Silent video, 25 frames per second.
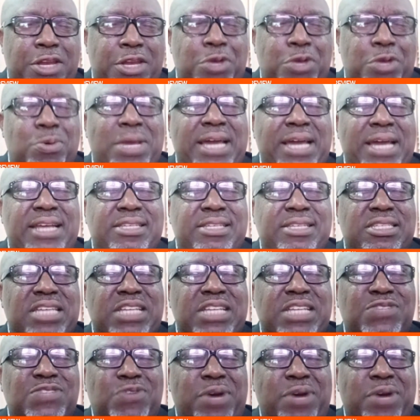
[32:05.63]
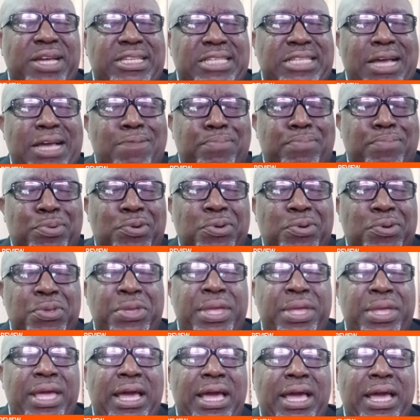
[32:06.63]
In the United States, for example,